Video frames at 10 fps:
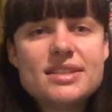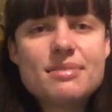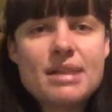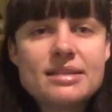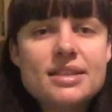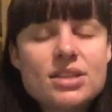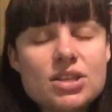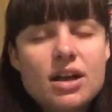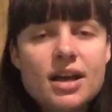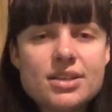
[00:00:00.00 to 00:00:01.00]
it's a
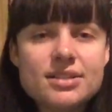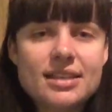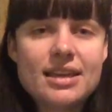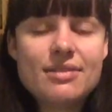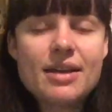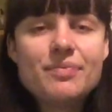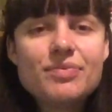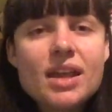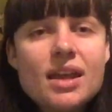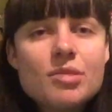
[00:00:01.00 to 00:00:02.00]
message, I just leave it.
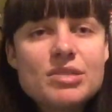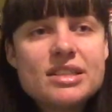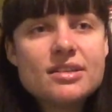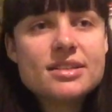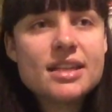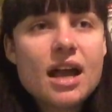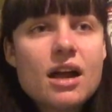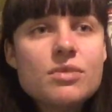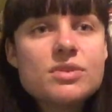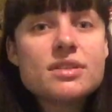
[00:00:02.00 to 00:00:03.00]
But seriously,
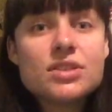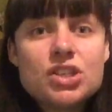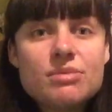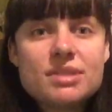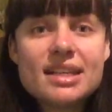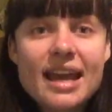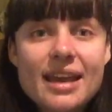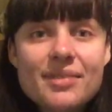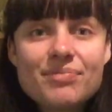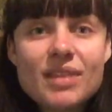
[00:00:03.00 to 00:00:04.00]
I was at the gym
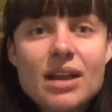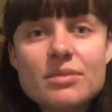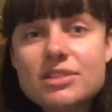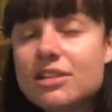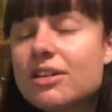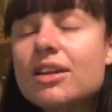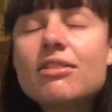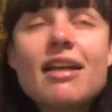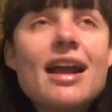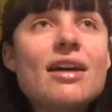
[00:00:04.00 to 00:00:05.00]
today and I was looking
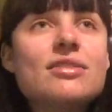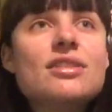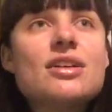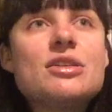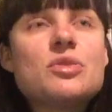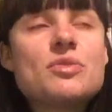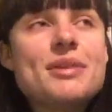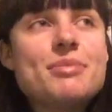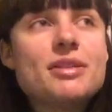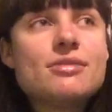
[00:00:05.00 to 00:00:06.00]
around at all the
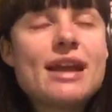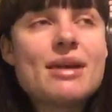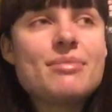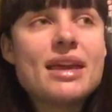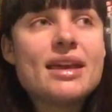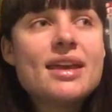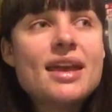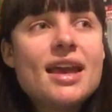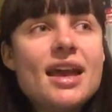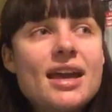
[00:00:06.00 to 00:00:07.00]
people around me,
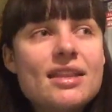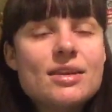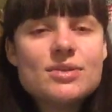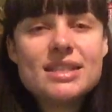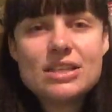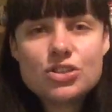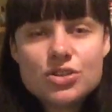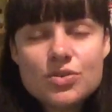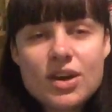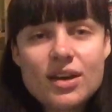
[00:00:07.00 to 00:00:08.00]
and there was these
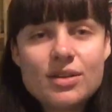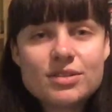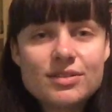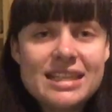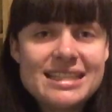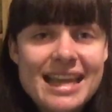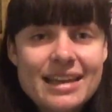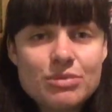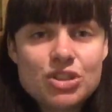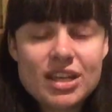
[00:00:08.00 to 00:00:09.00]
two girls on these
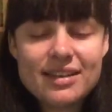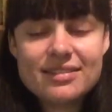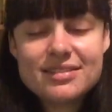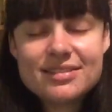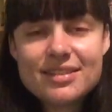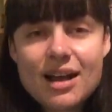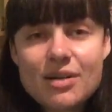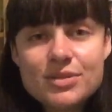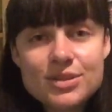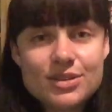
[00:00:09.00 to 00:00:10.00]
leg machines.
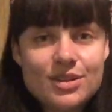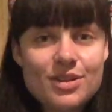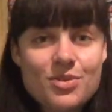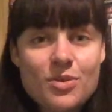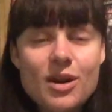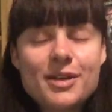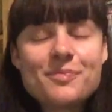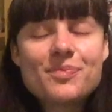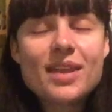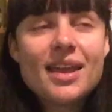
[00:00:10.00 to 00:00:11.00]
I was on another one.
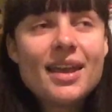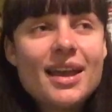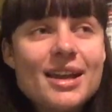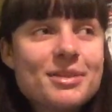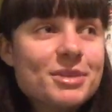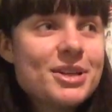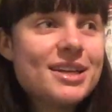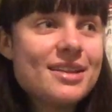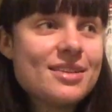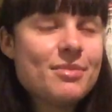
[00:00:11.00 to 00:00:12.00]
And I'm
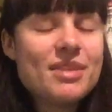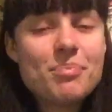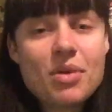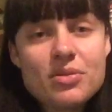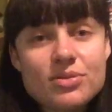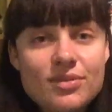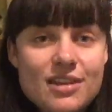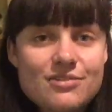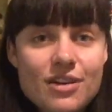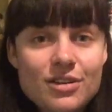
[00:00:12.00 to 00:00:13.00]
looking at them, they're both on
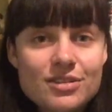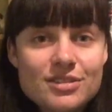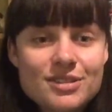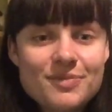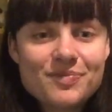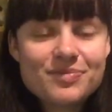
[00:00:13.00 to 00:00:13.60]
their phones.